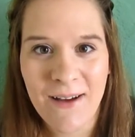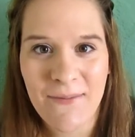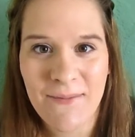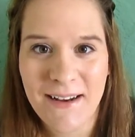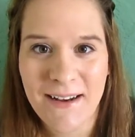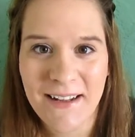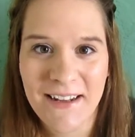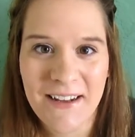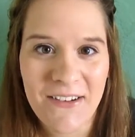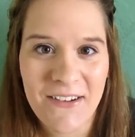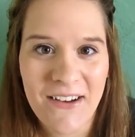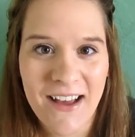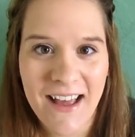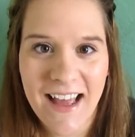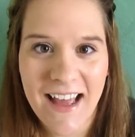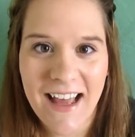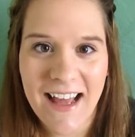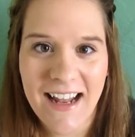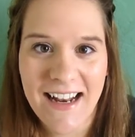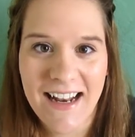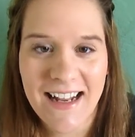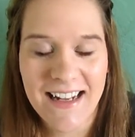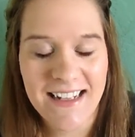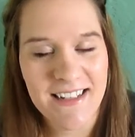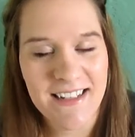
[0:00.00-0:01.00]
I'm going to go
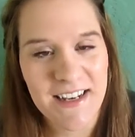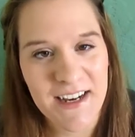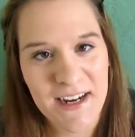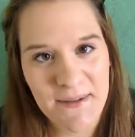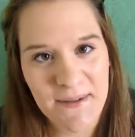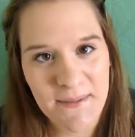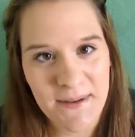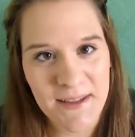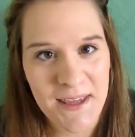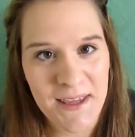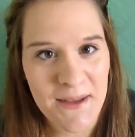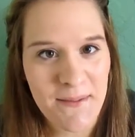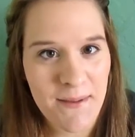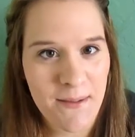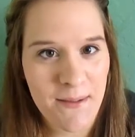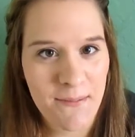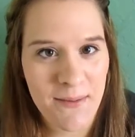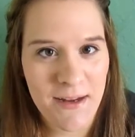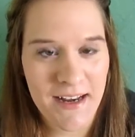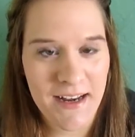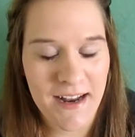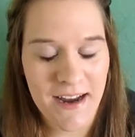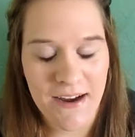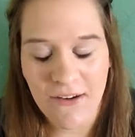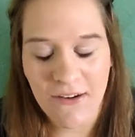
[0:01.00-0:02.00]
ahead and talk about the
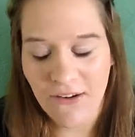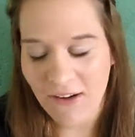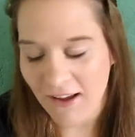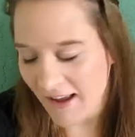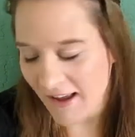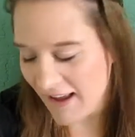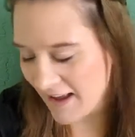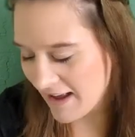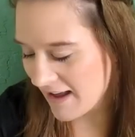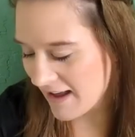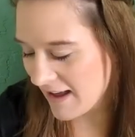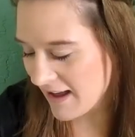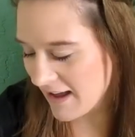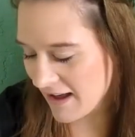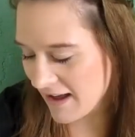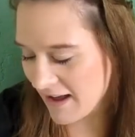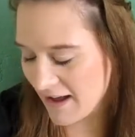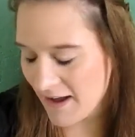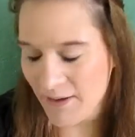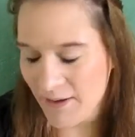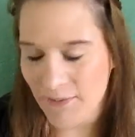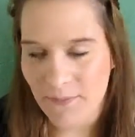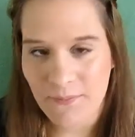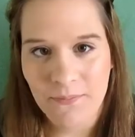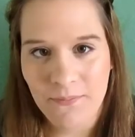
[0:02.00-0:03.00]
baby now.
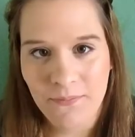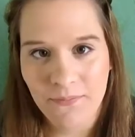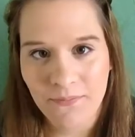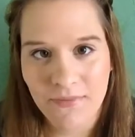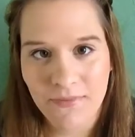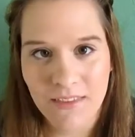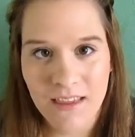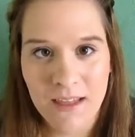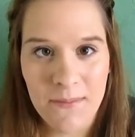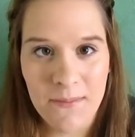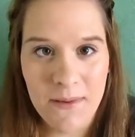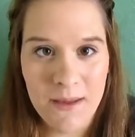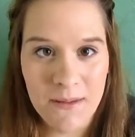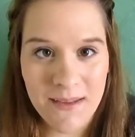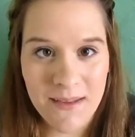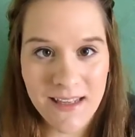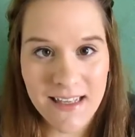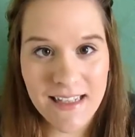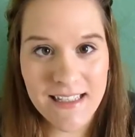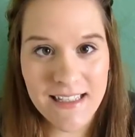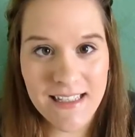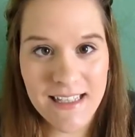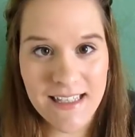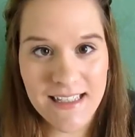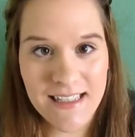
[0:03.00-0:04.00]
Um, the baby
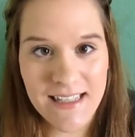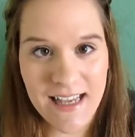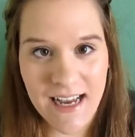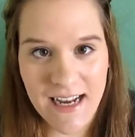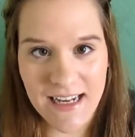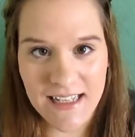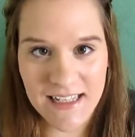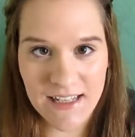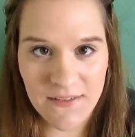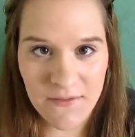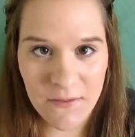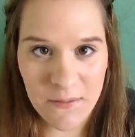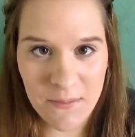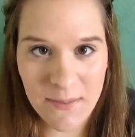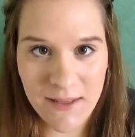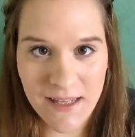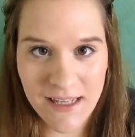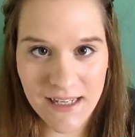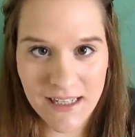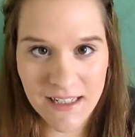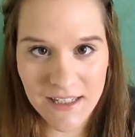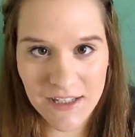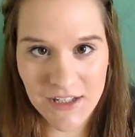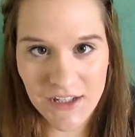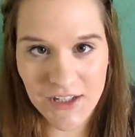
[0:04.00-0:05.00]
is the size of a
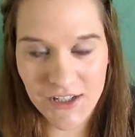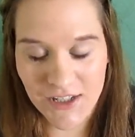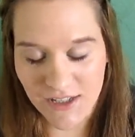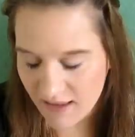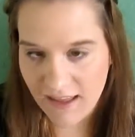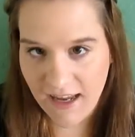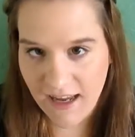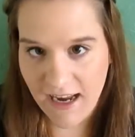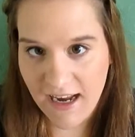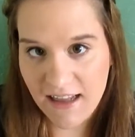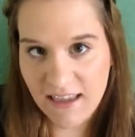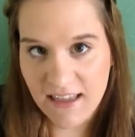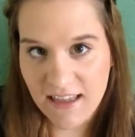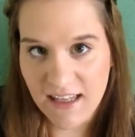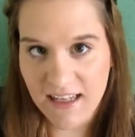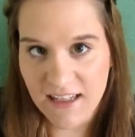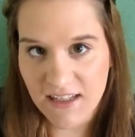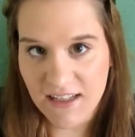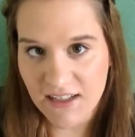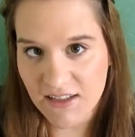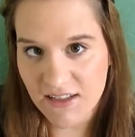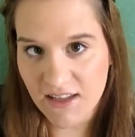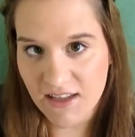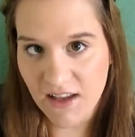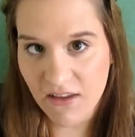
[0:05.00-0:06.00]
peach. Length
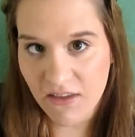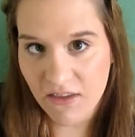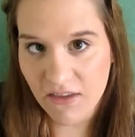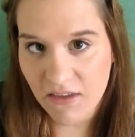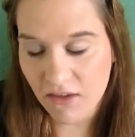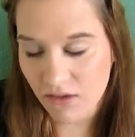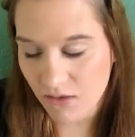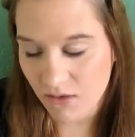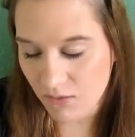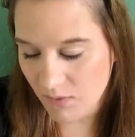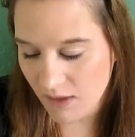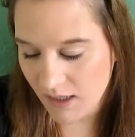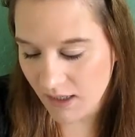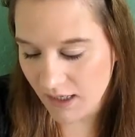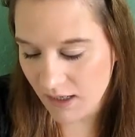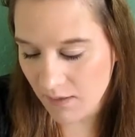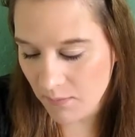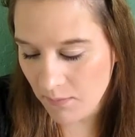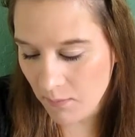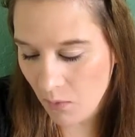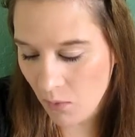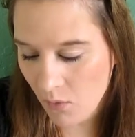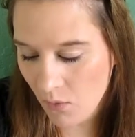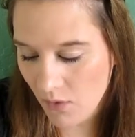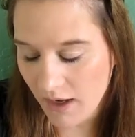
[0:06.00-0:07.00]
is
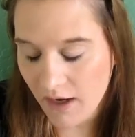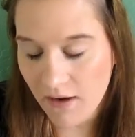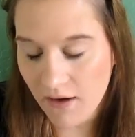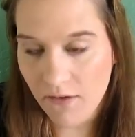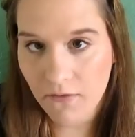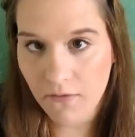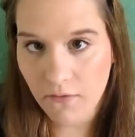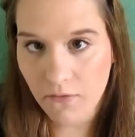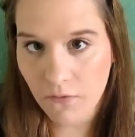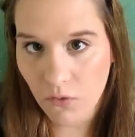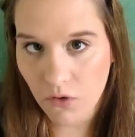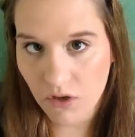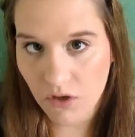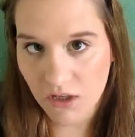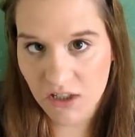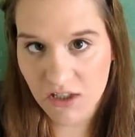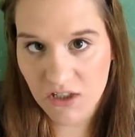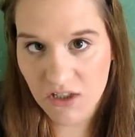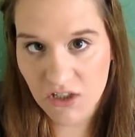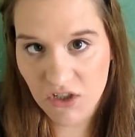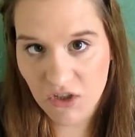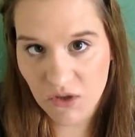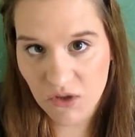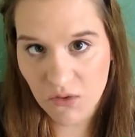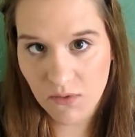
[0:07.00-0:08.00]

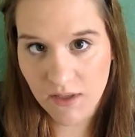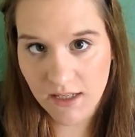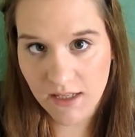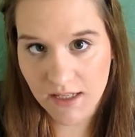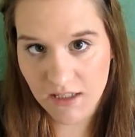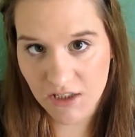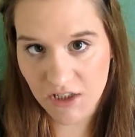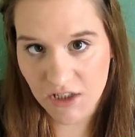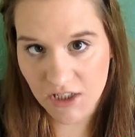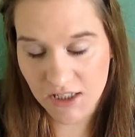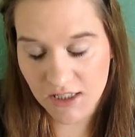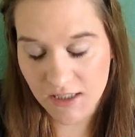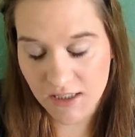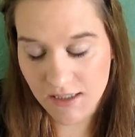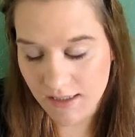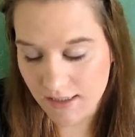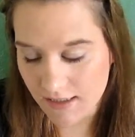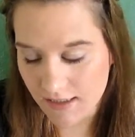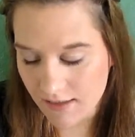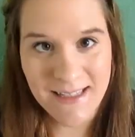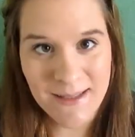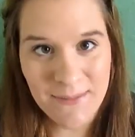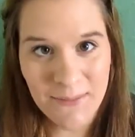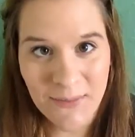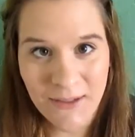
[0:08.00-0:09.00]
3.42
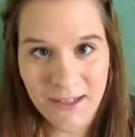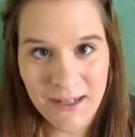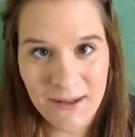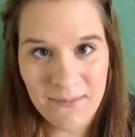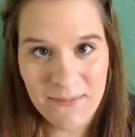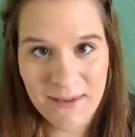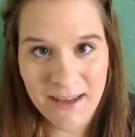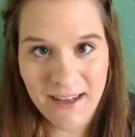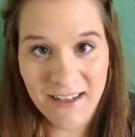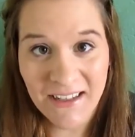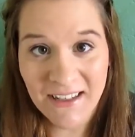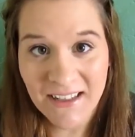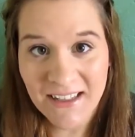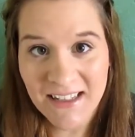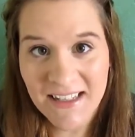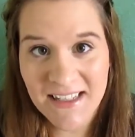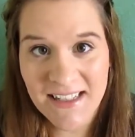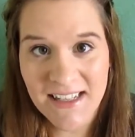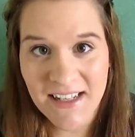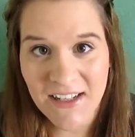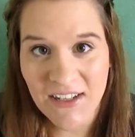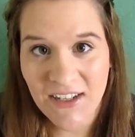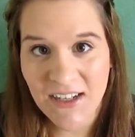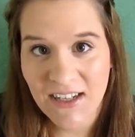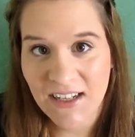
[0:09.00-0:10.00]
inches. It's pretty big
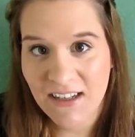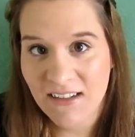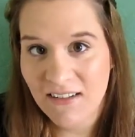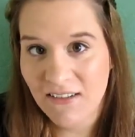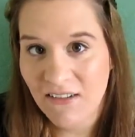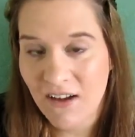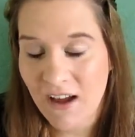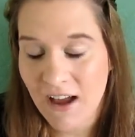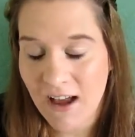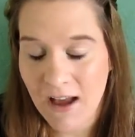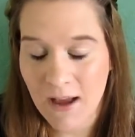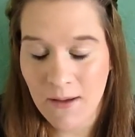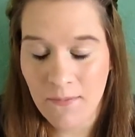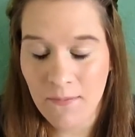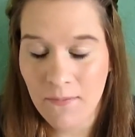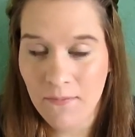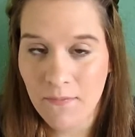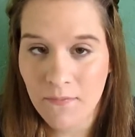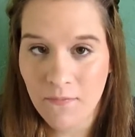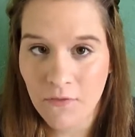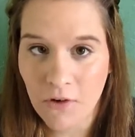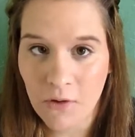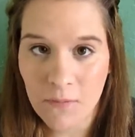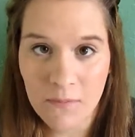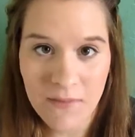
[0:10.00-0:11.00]
considering um,
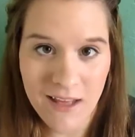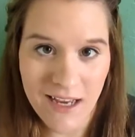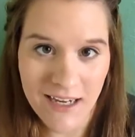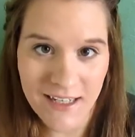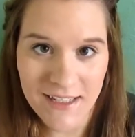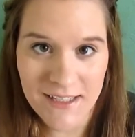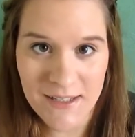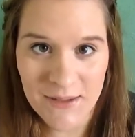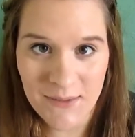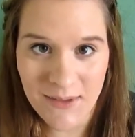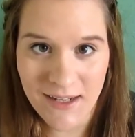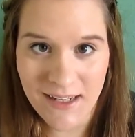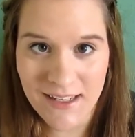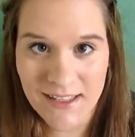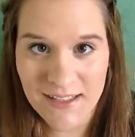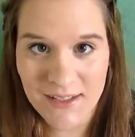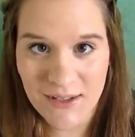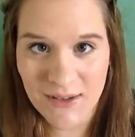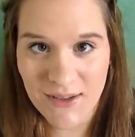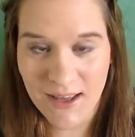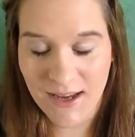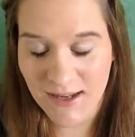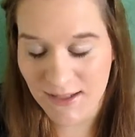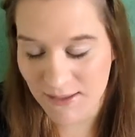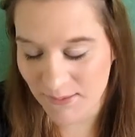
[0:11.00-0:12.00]
from last week,
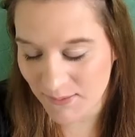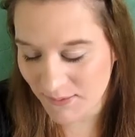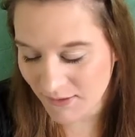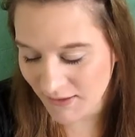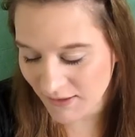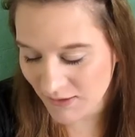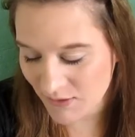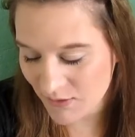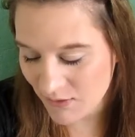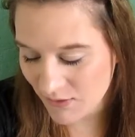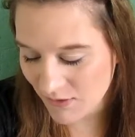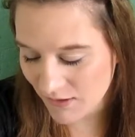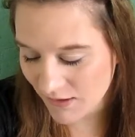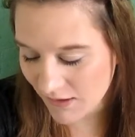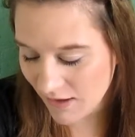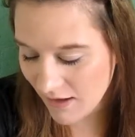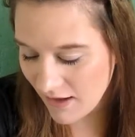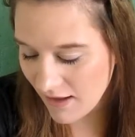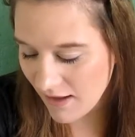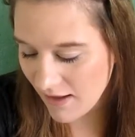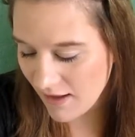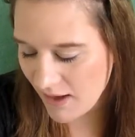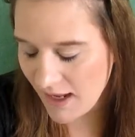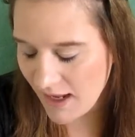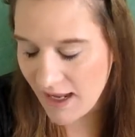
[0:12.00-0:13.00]
so that's really cool.
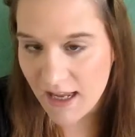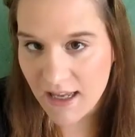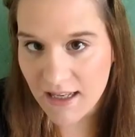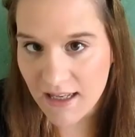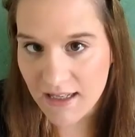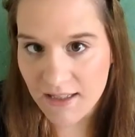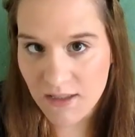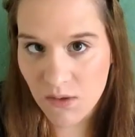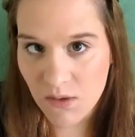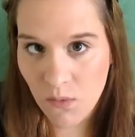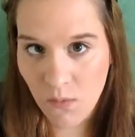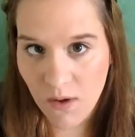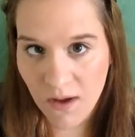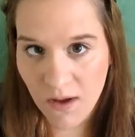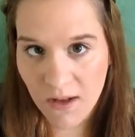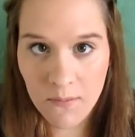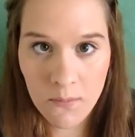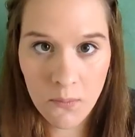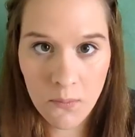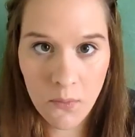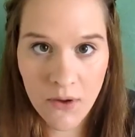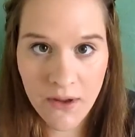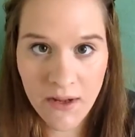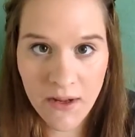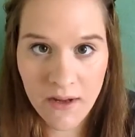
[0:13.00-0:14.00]
Weight is
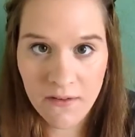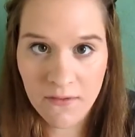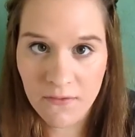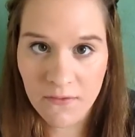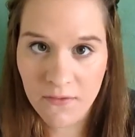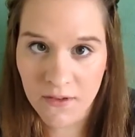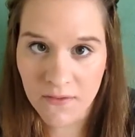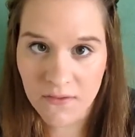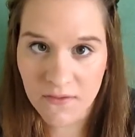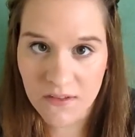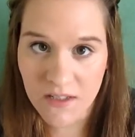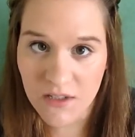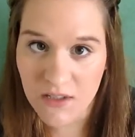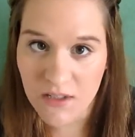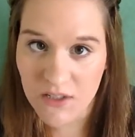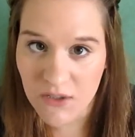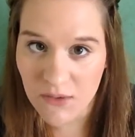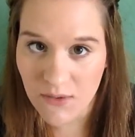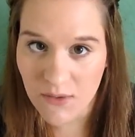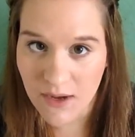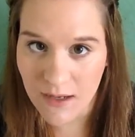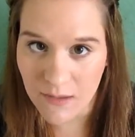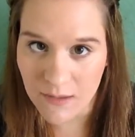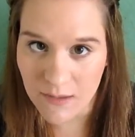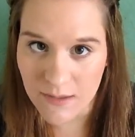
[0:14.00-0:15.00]

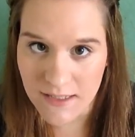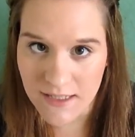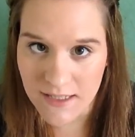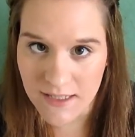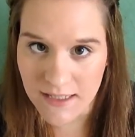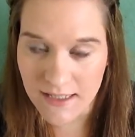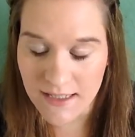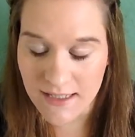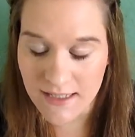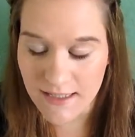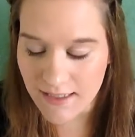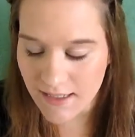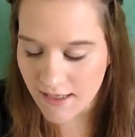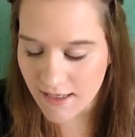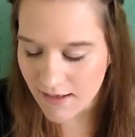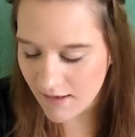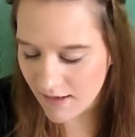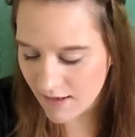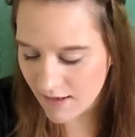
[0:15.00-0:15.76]
1.52 ounces.